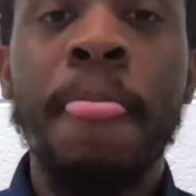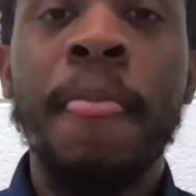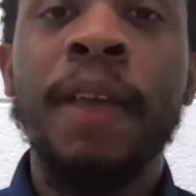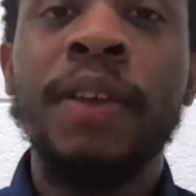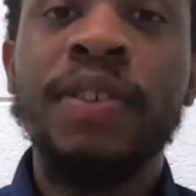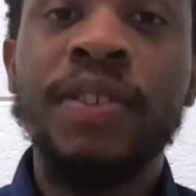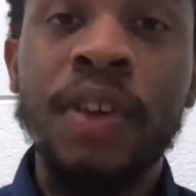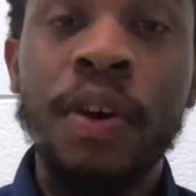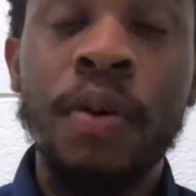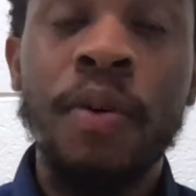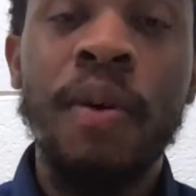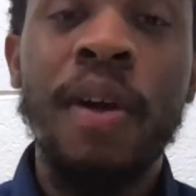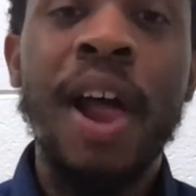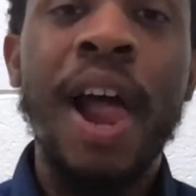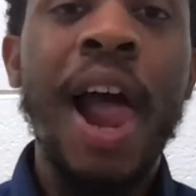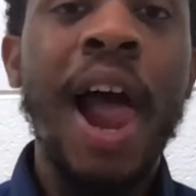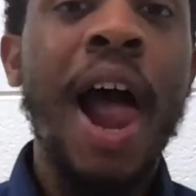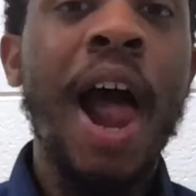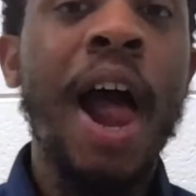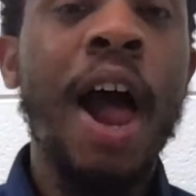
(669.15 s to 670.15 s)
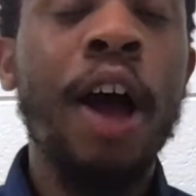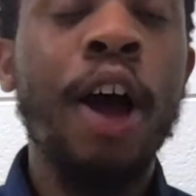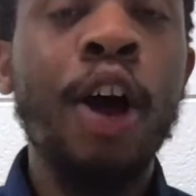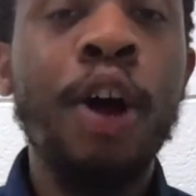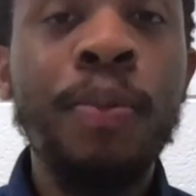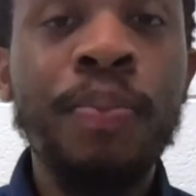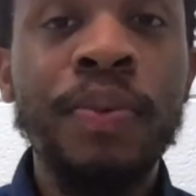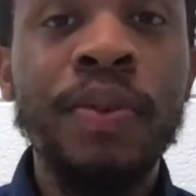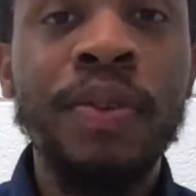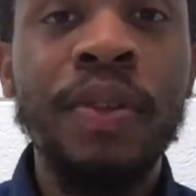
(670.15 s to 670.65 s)
So I
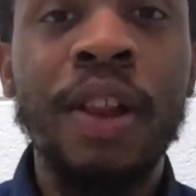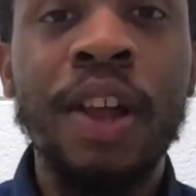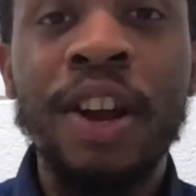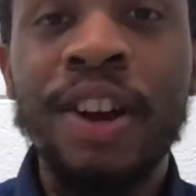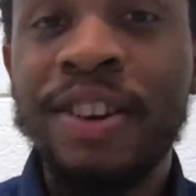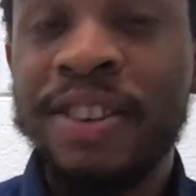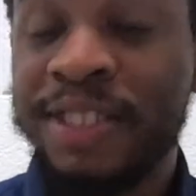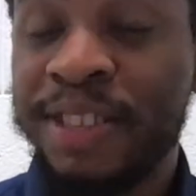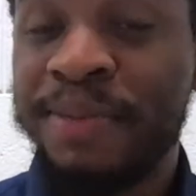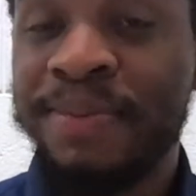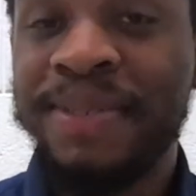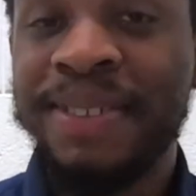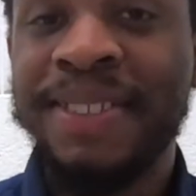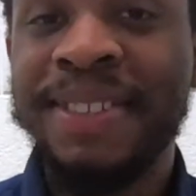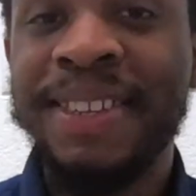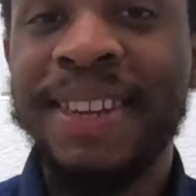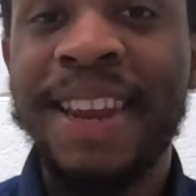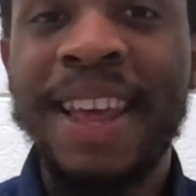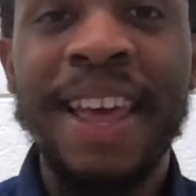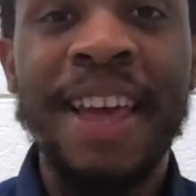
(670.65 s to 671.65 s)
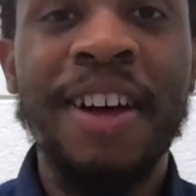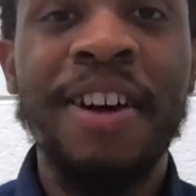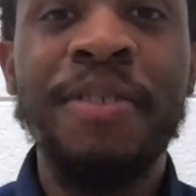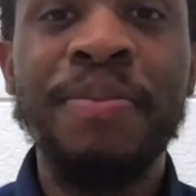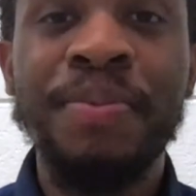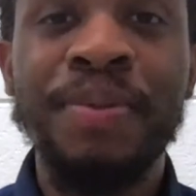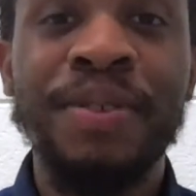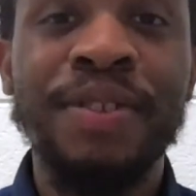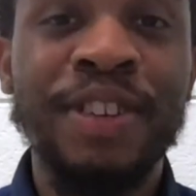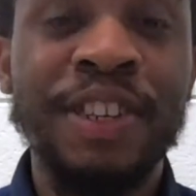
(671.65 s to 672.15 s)
hope you learned something today. I
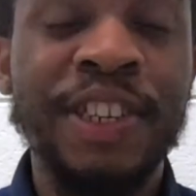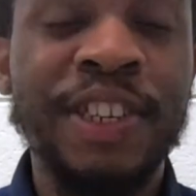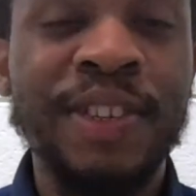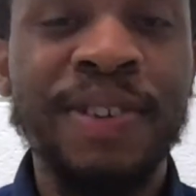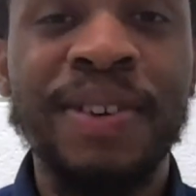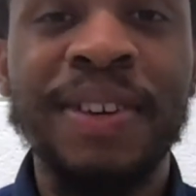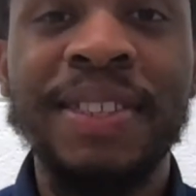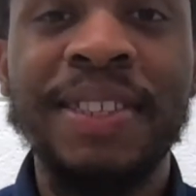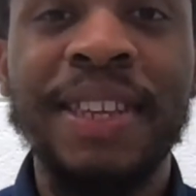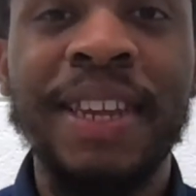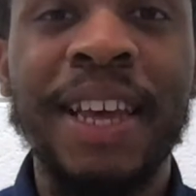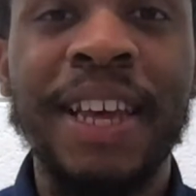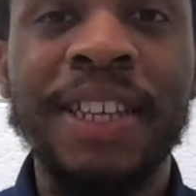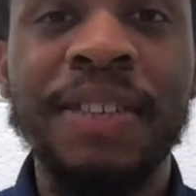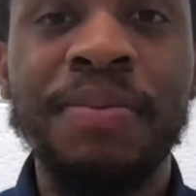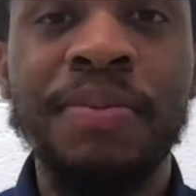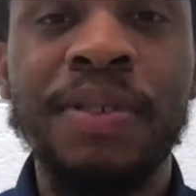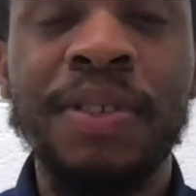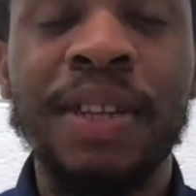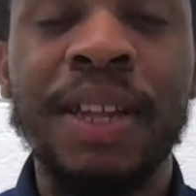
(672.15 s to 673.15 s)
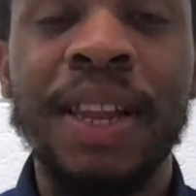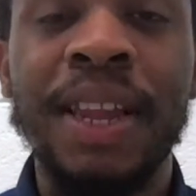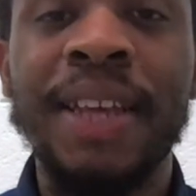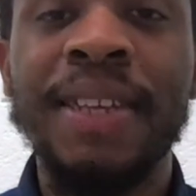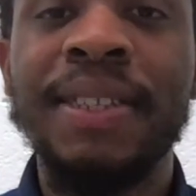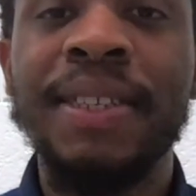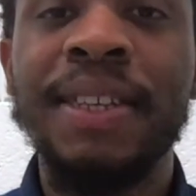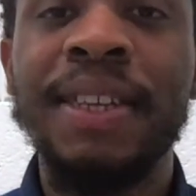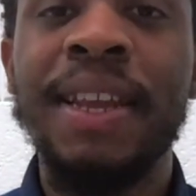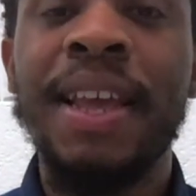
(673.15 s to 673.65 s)
hope you enjoyed today's music
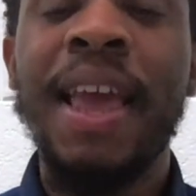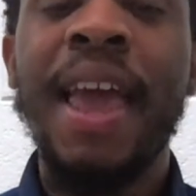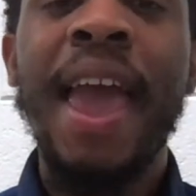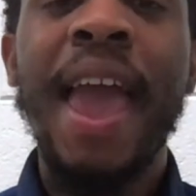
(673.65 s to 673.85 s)
lesson.